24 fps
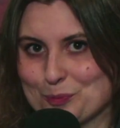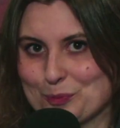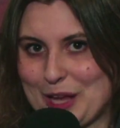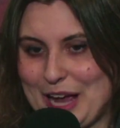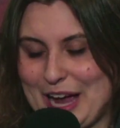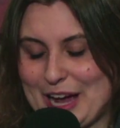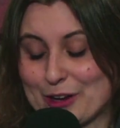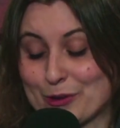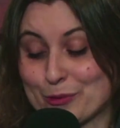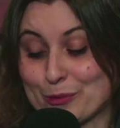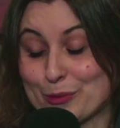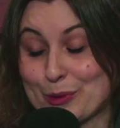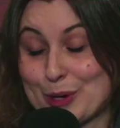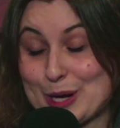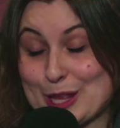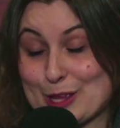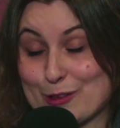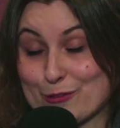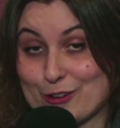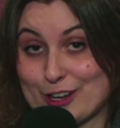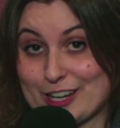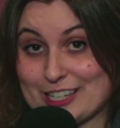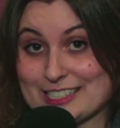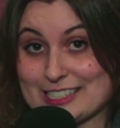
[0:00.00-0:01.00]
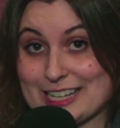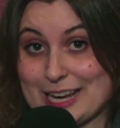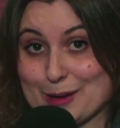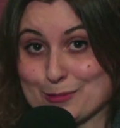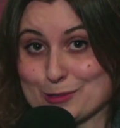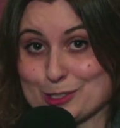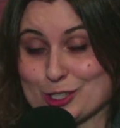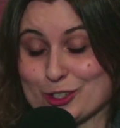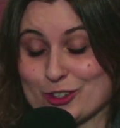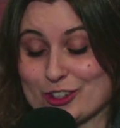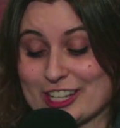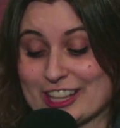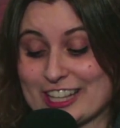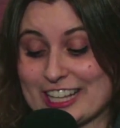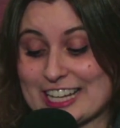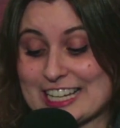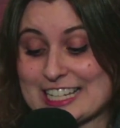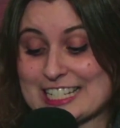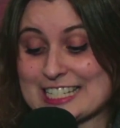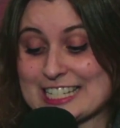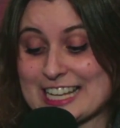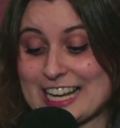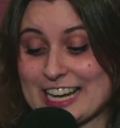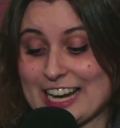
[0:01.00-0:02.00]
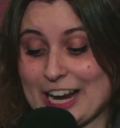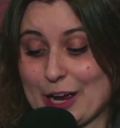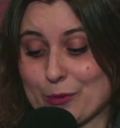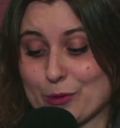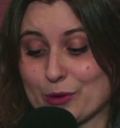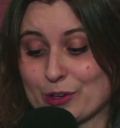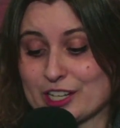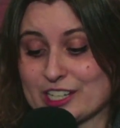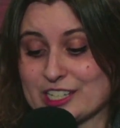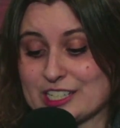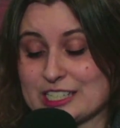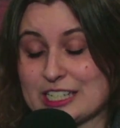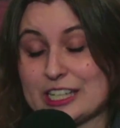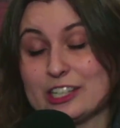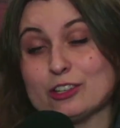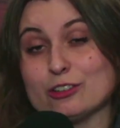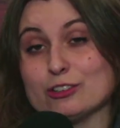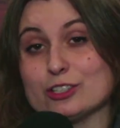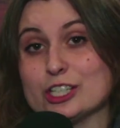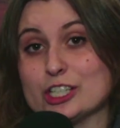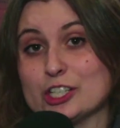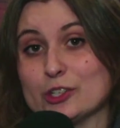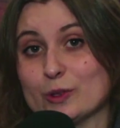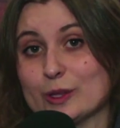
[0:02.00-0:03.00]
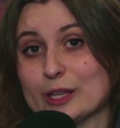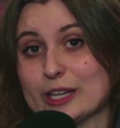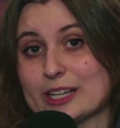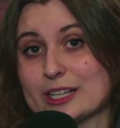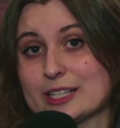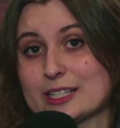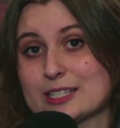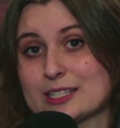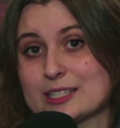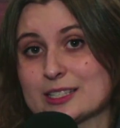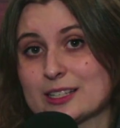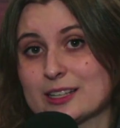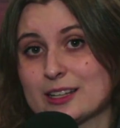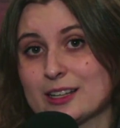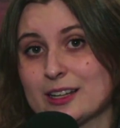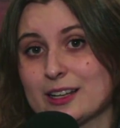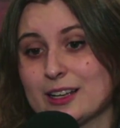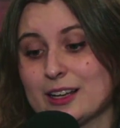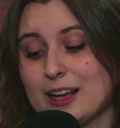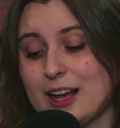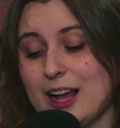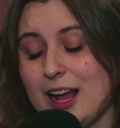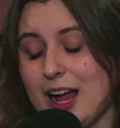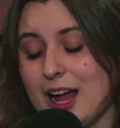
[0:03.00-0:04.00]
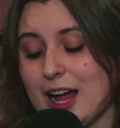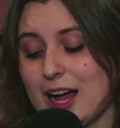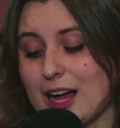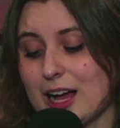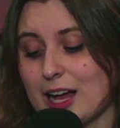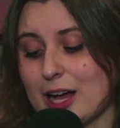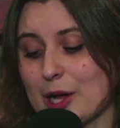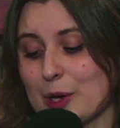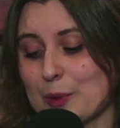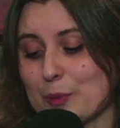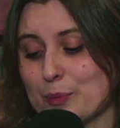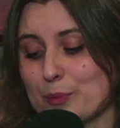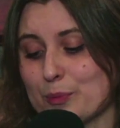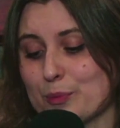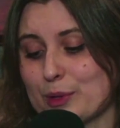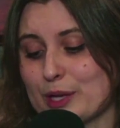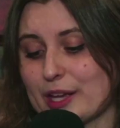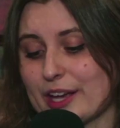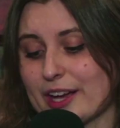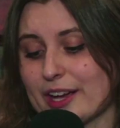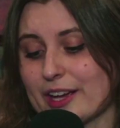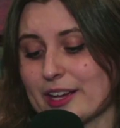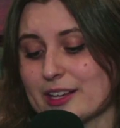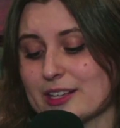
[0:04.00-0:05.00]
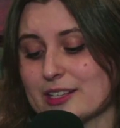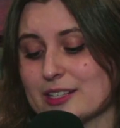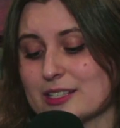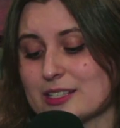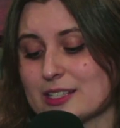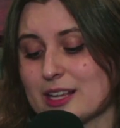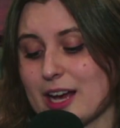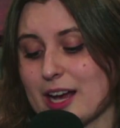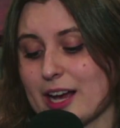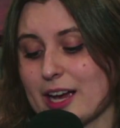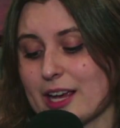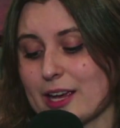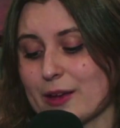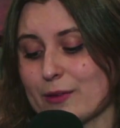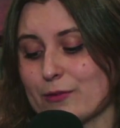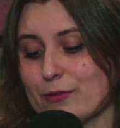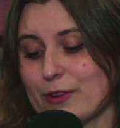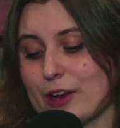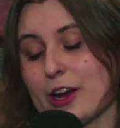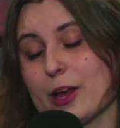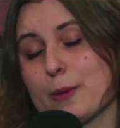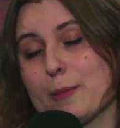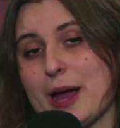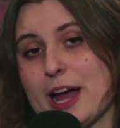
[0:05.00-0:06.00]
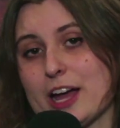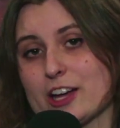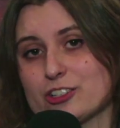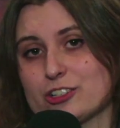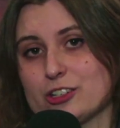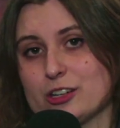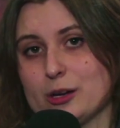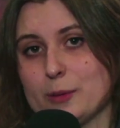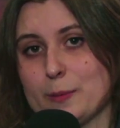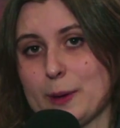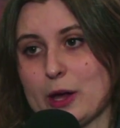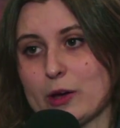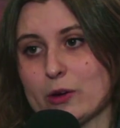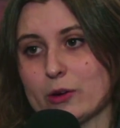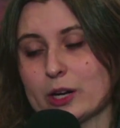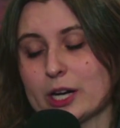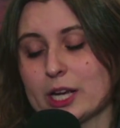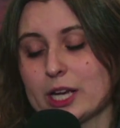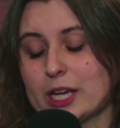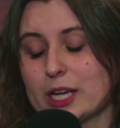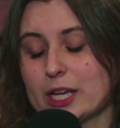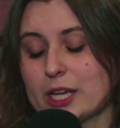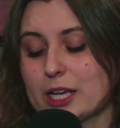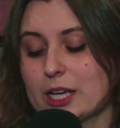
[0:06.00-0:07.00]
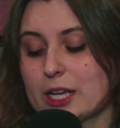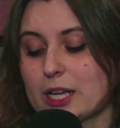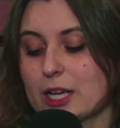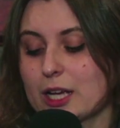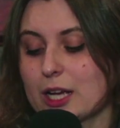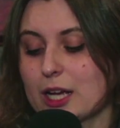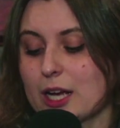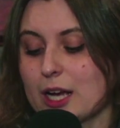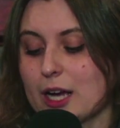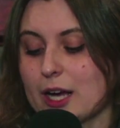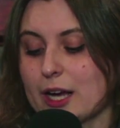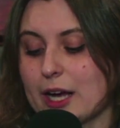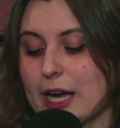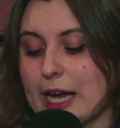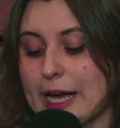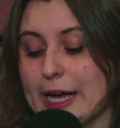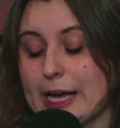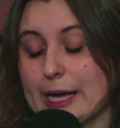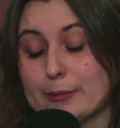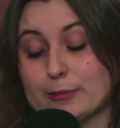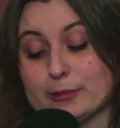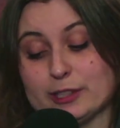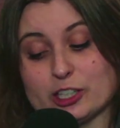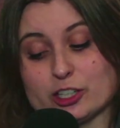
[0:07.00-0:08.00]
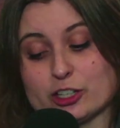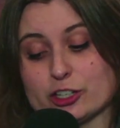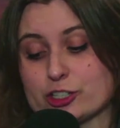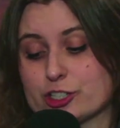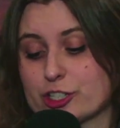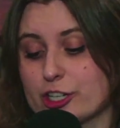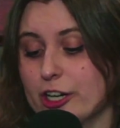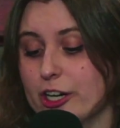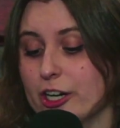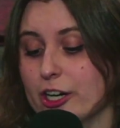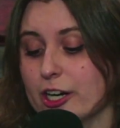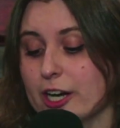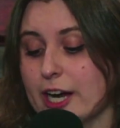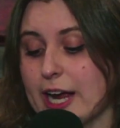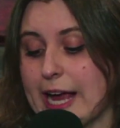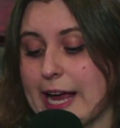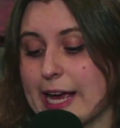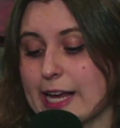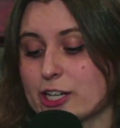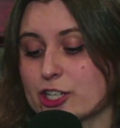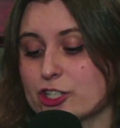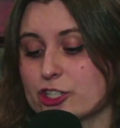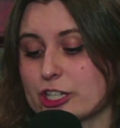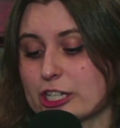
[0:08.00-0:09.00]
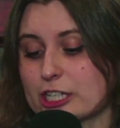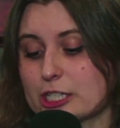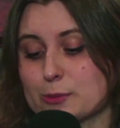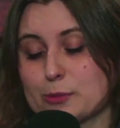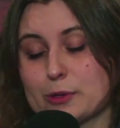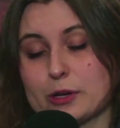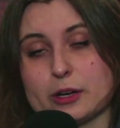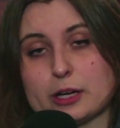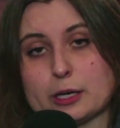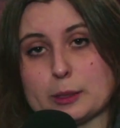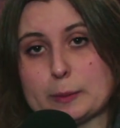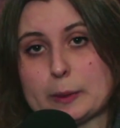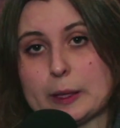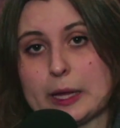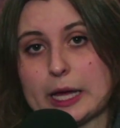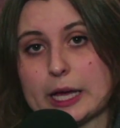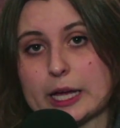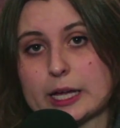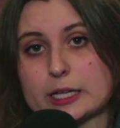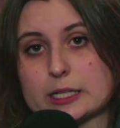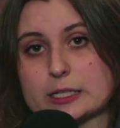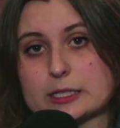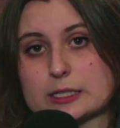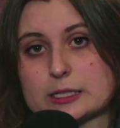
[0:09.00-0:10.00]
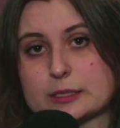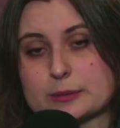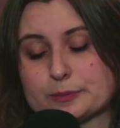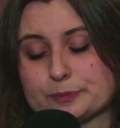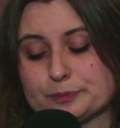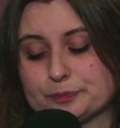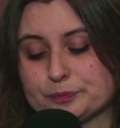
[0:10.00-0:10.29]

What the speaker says: I had a really fun time doing this, and I will continue to do this because I am very passionate about literature and Shakespearean plays,